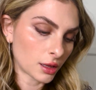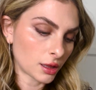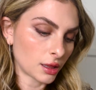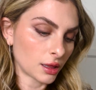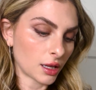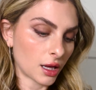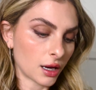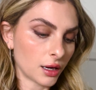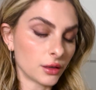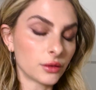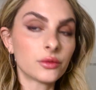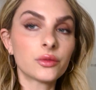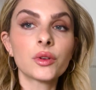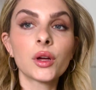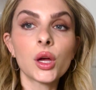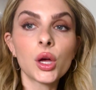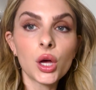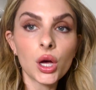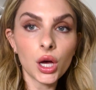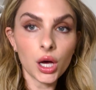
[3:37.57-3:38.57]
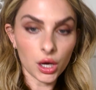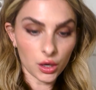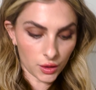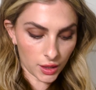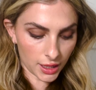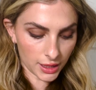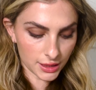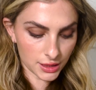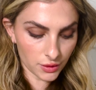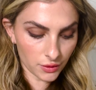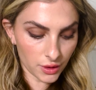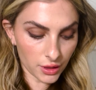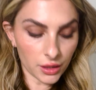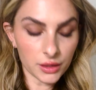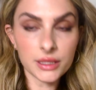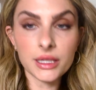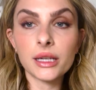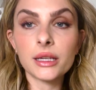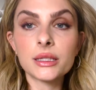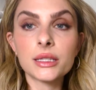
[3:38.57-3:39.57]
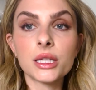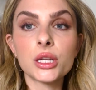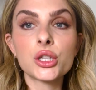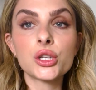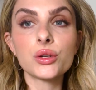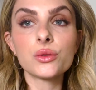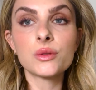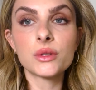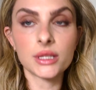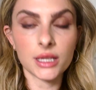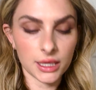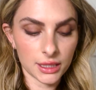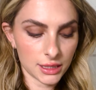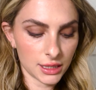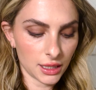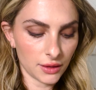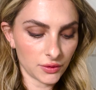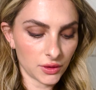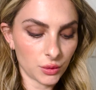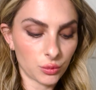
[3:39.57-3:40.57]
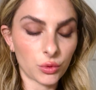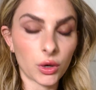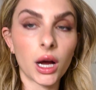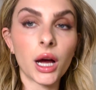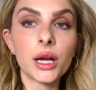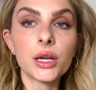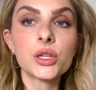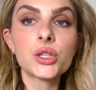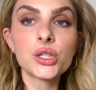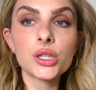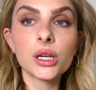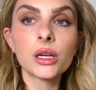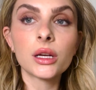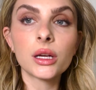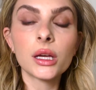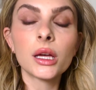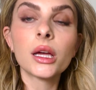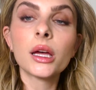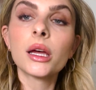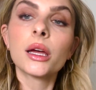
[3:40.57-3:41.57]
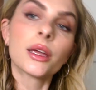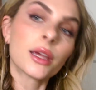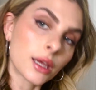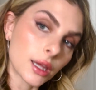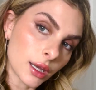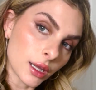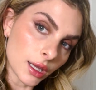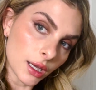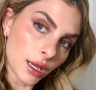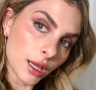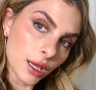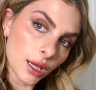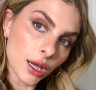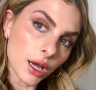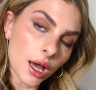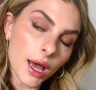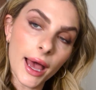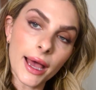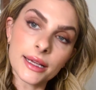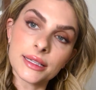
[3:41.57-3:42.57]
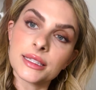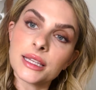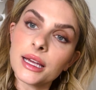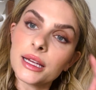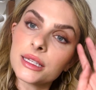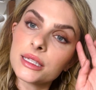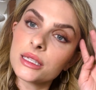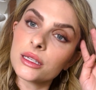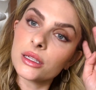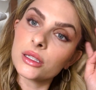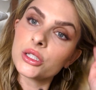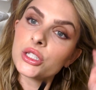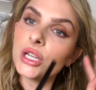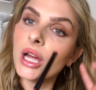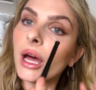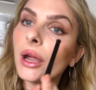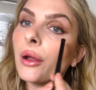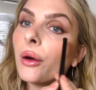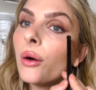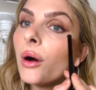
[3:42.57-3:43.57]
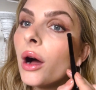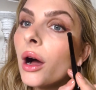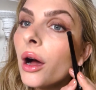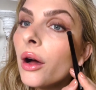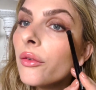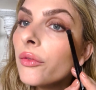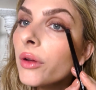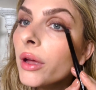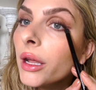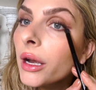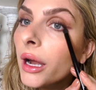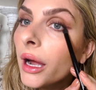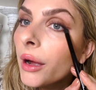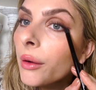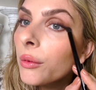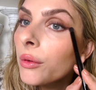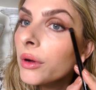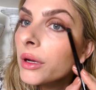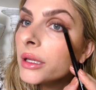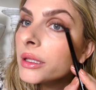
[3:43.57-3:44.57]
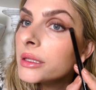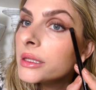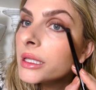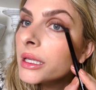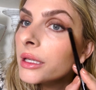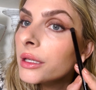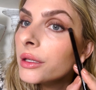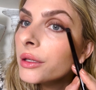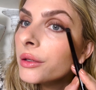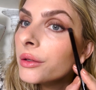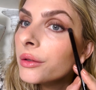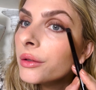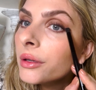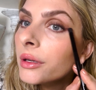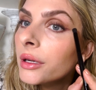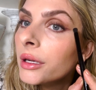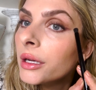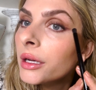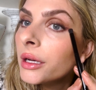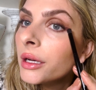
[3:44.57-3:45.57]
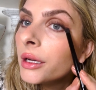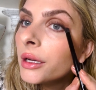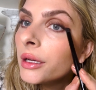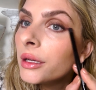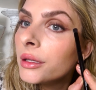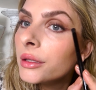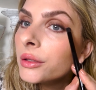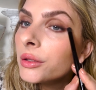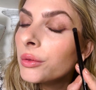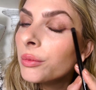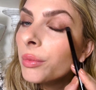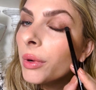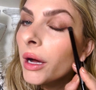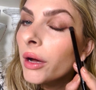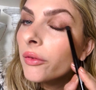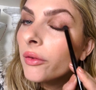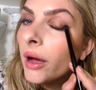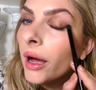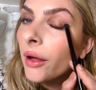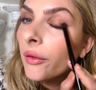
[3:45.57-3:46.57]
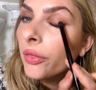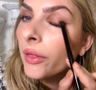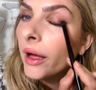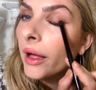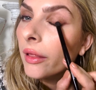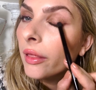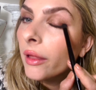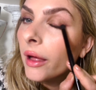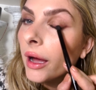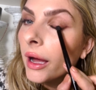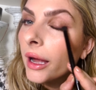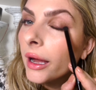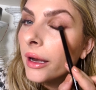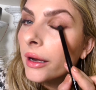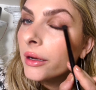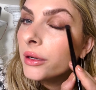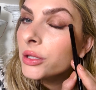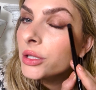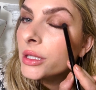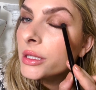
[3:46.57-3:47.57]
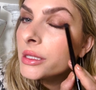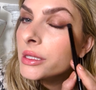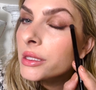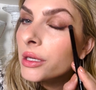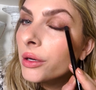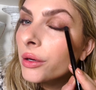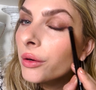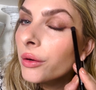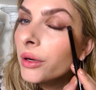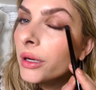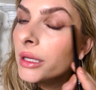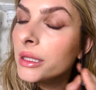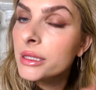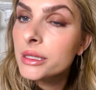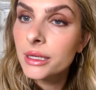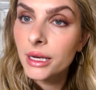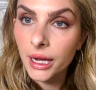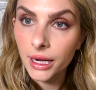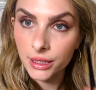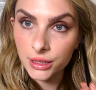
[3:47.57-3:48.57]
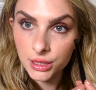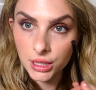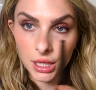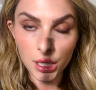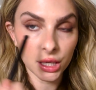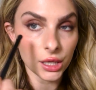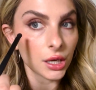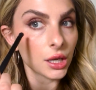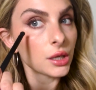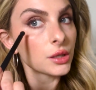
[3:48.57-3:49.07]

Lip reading: Love. Okay, so then I'll take a tissue, dust off the brush, get any excess shadow off, and I will continue to buff out that line just so it's nice and